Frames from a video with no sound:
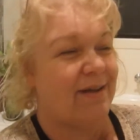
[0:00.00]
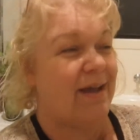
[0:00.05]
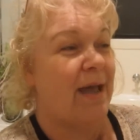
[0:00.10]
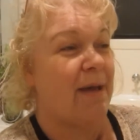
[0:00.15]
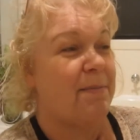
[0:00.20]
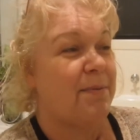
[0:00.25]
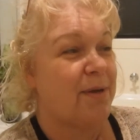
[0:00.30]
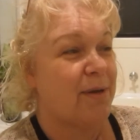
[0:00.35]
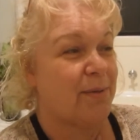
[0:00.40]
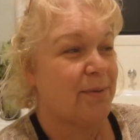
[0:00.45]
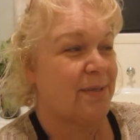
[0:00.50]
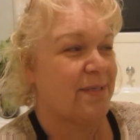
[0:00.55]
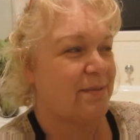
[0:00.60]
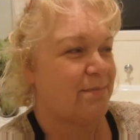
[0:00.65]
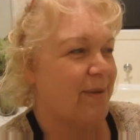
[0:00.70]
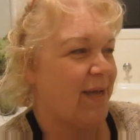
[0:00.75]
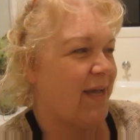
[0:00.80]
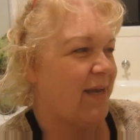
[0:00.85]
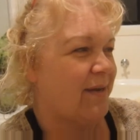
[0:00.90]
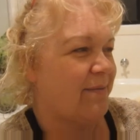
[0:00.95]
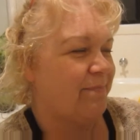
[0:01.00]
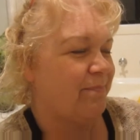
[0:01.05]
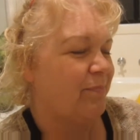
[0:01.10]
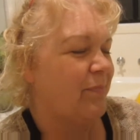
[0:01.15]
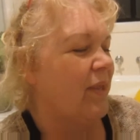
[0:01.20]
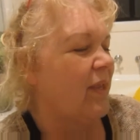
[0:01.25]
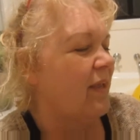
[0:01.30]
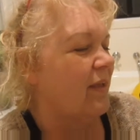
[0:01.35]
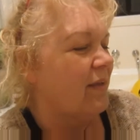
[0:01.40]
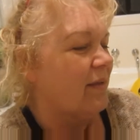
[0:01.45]
happy I was about it.
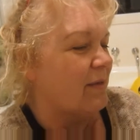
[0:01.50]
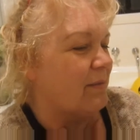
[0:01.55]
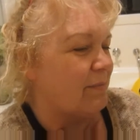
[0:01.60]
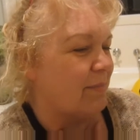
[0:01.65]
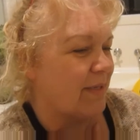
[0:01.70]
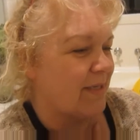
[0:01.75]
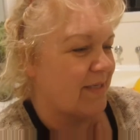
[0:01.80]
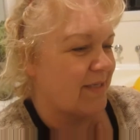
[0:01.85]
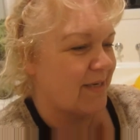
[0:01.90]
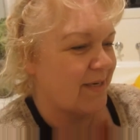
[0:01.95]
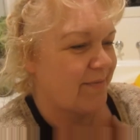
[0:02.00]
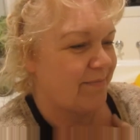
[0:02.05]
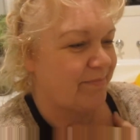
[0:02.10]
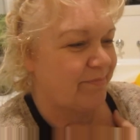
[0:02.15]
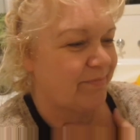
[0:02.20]
But today